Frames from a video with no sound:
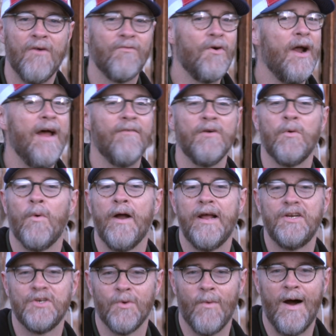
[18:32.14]
For everyone
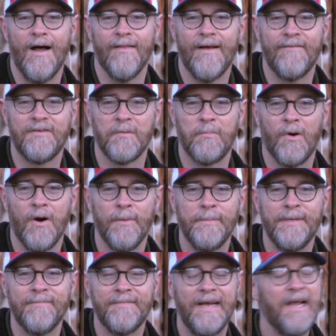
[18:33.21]
at your wildlife
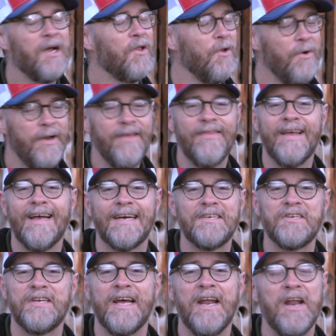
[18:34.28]
department, including the
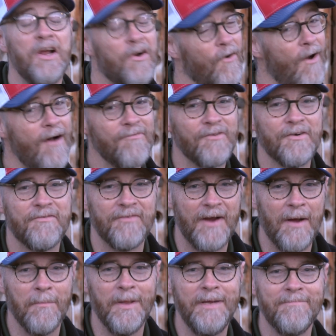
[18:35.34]
extended Crawford
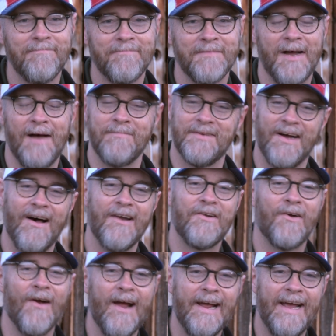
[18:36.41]
family, I'm
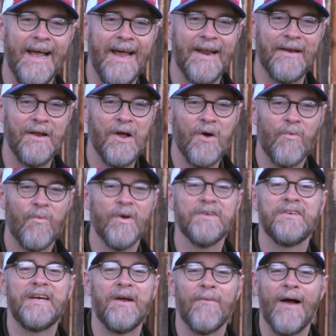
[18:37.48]
Todd Craighead, and we'll
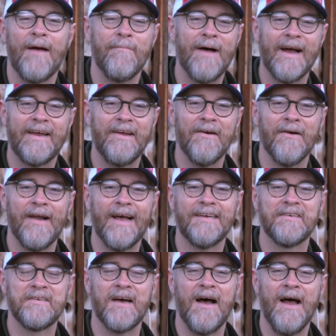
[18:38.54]
see you right back here
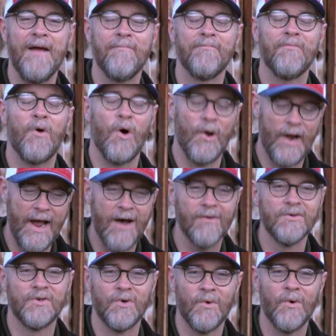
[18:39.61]
next time on
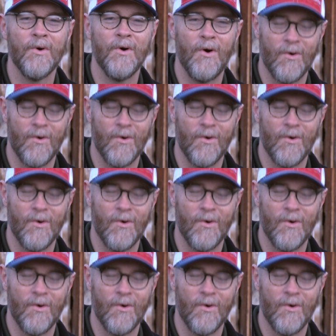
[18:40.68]
Outdoor